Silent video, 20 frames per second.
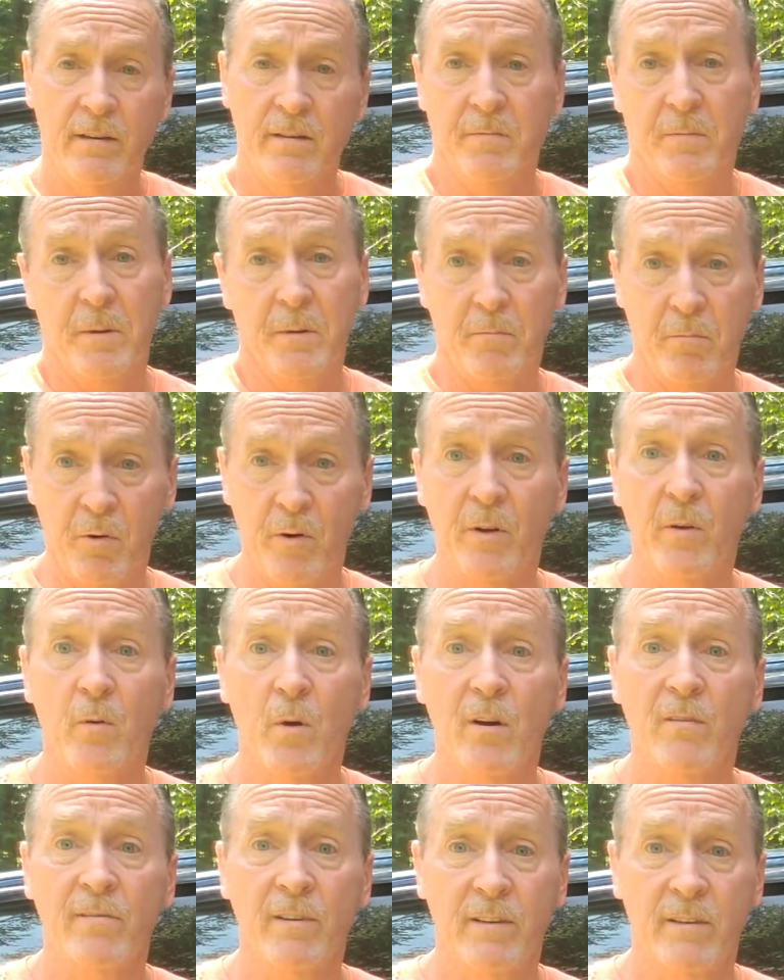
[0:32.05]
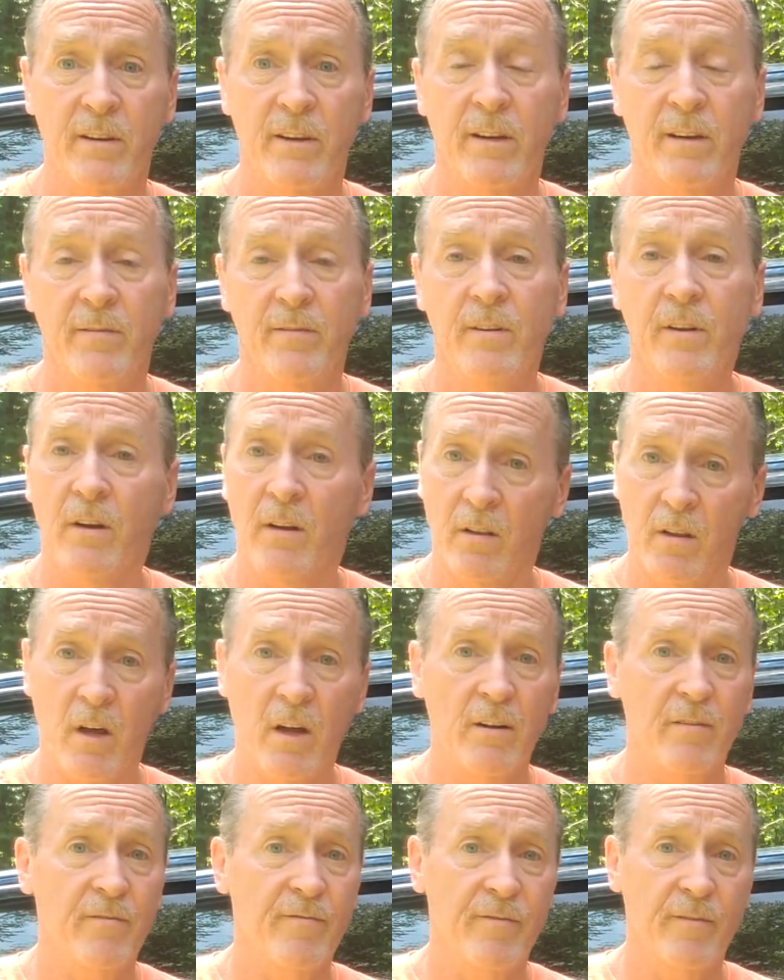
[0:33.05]
Been pretty well received. A lot
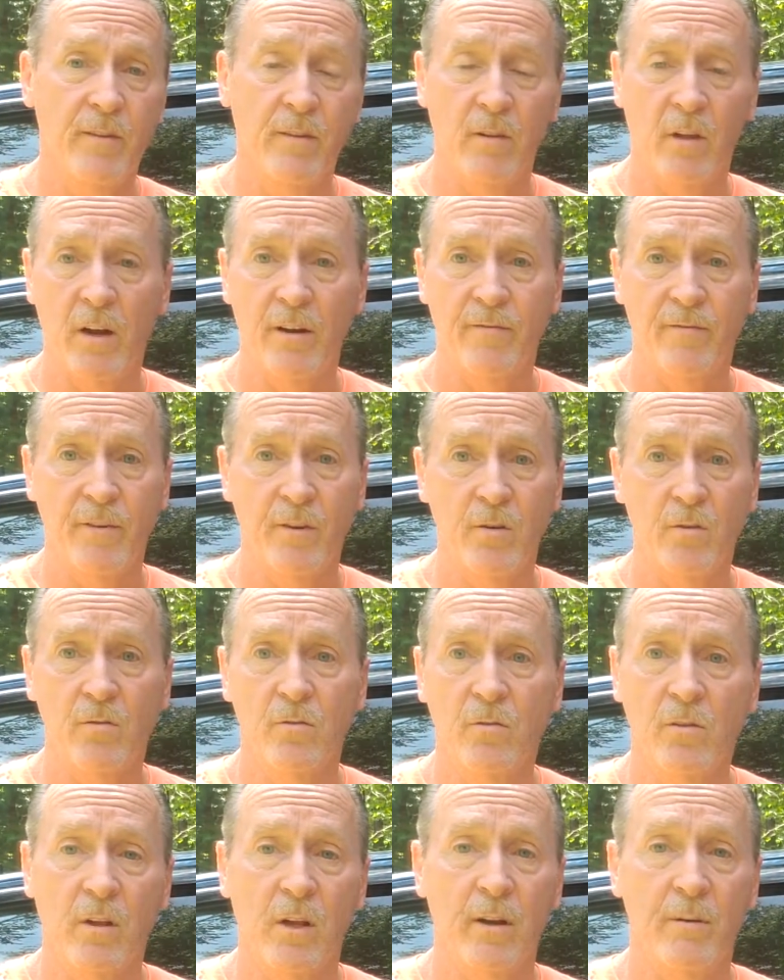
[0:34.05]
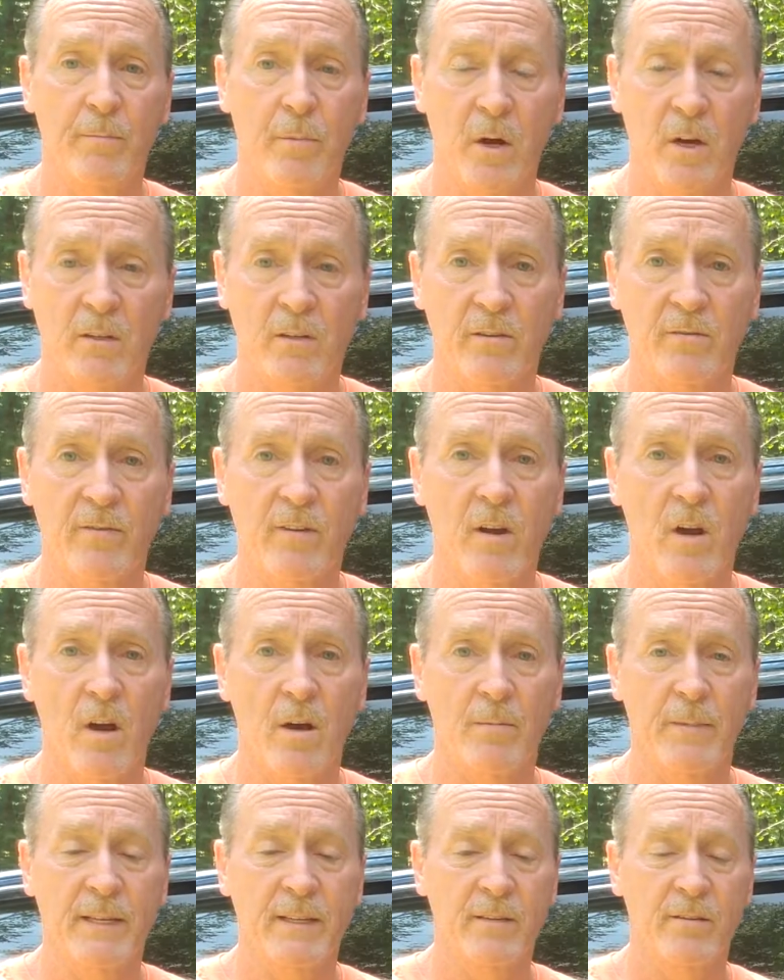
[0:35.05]
of views, a lot of positive
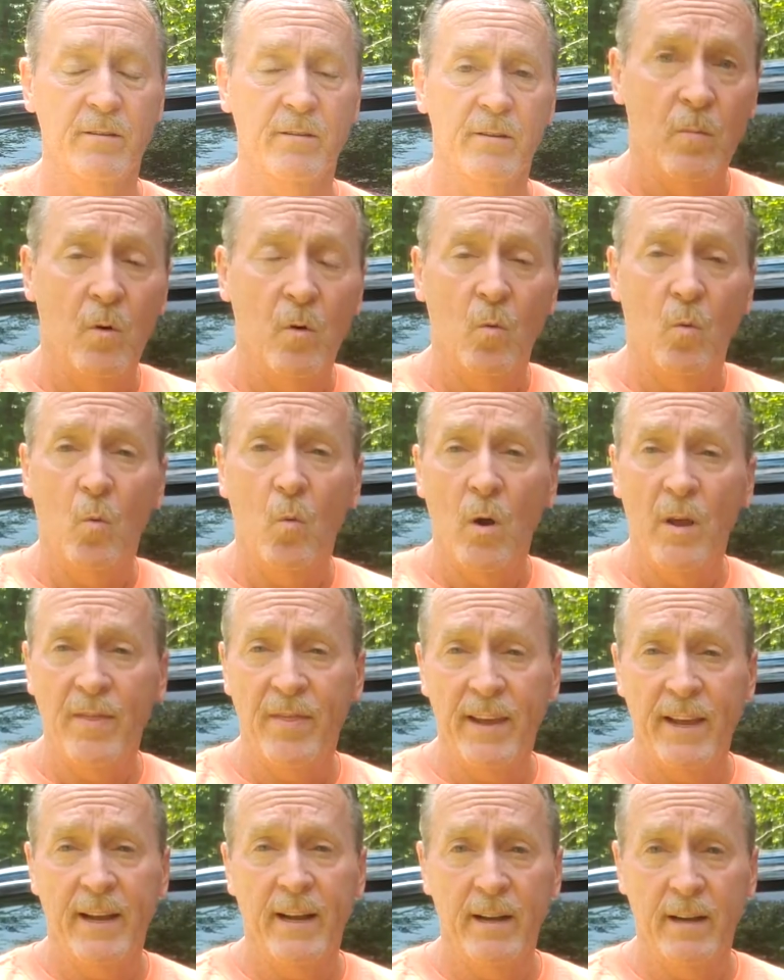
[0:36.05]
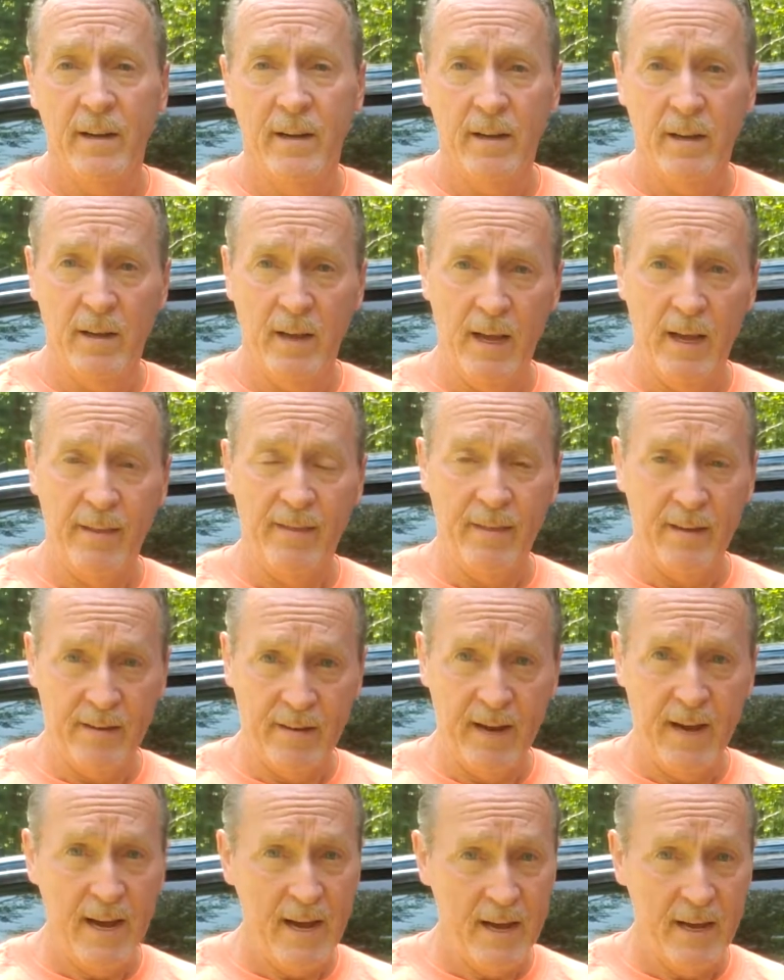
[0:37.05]
comments. One thing at the
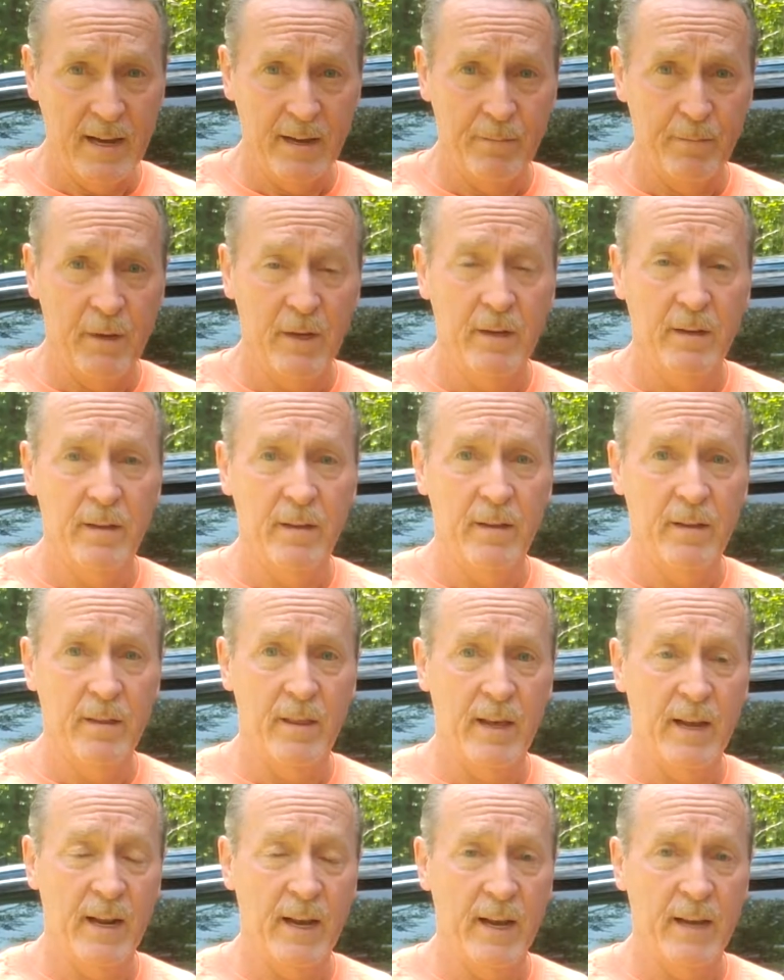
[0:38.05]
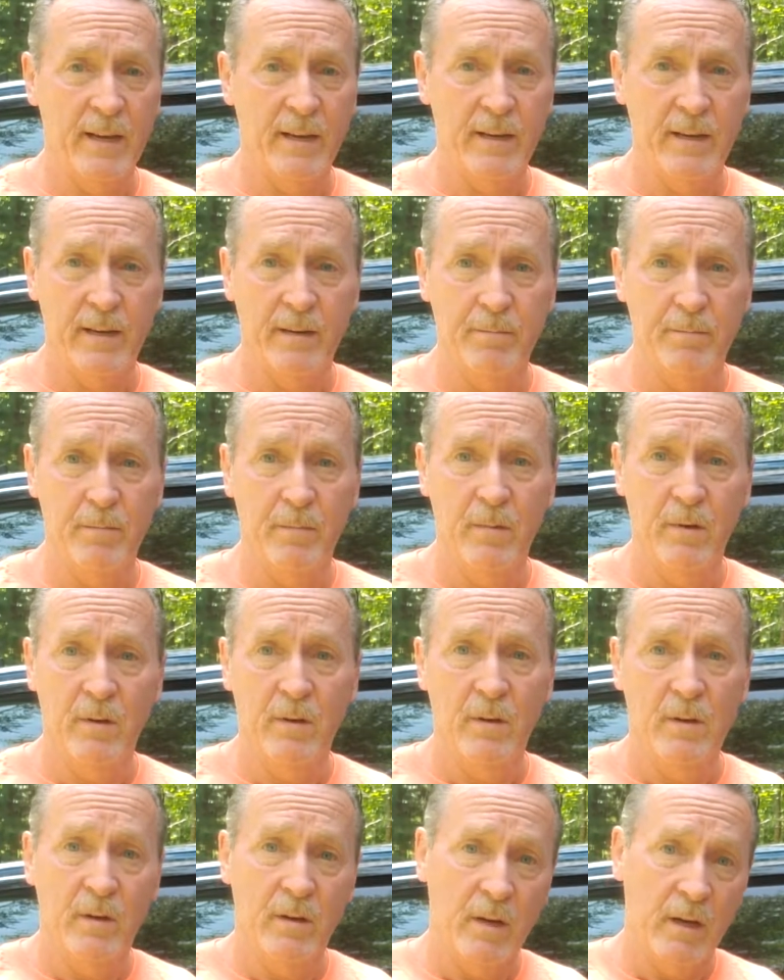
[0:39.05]
time that
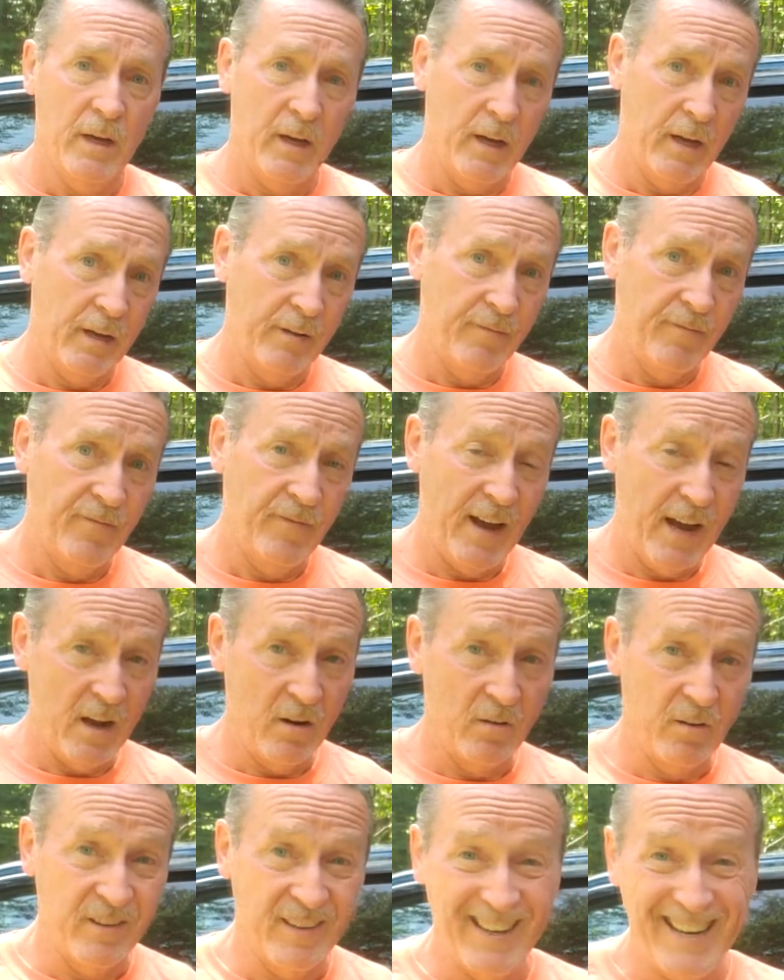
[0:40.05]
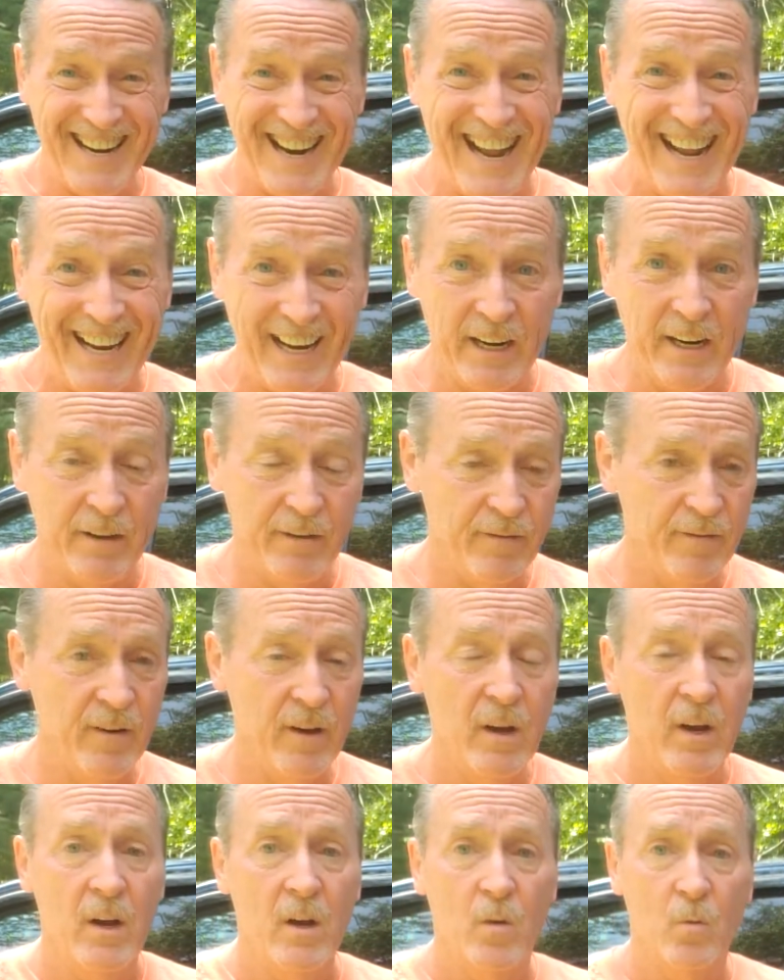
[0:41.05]
I found as a negative
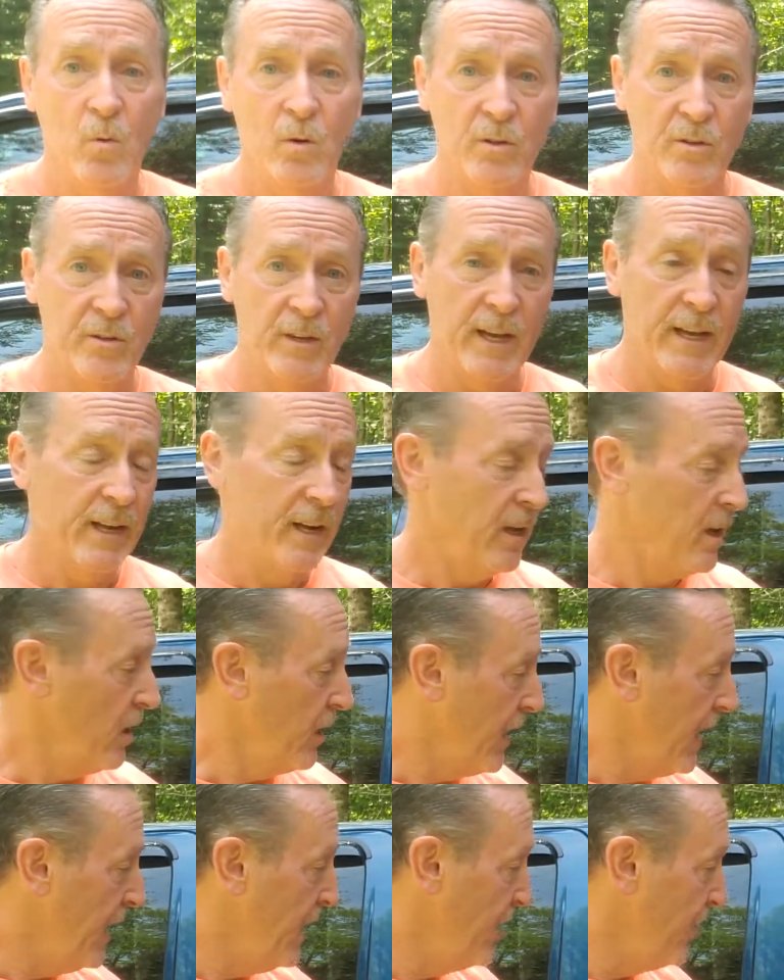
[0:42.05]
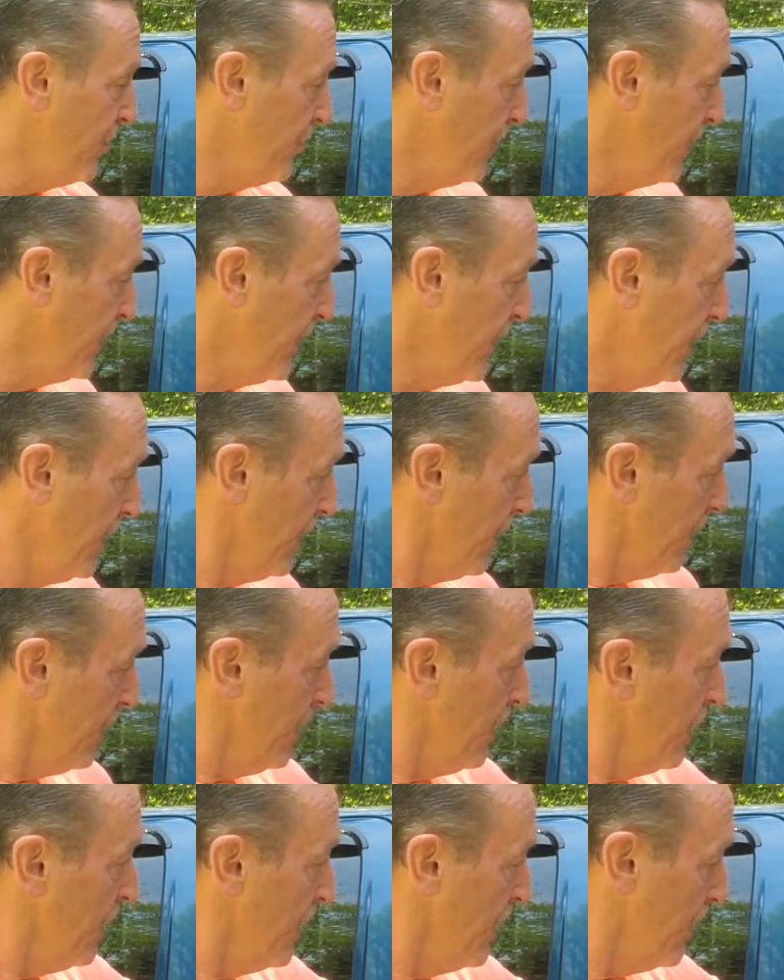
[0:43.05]
was that occasionally
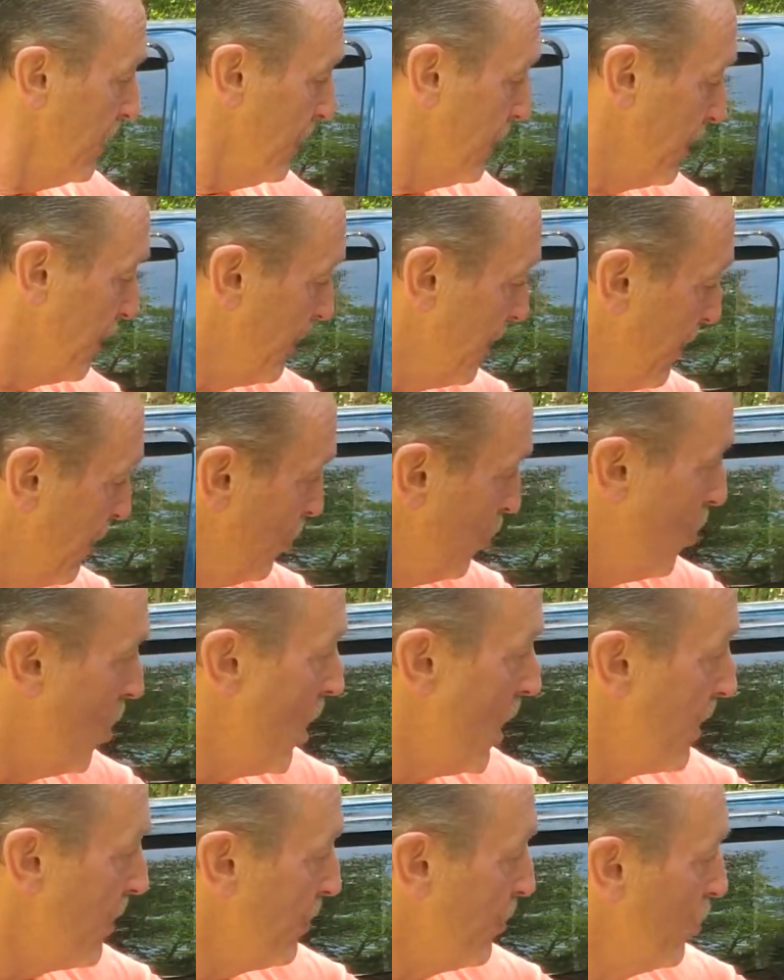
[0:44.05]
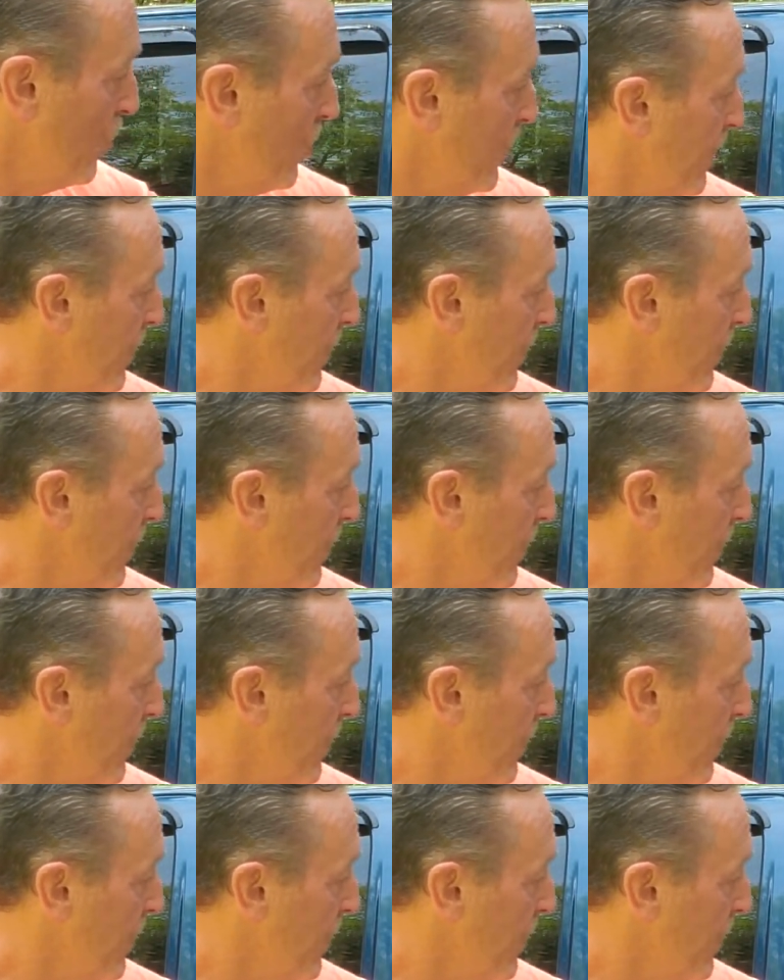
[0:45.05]
water would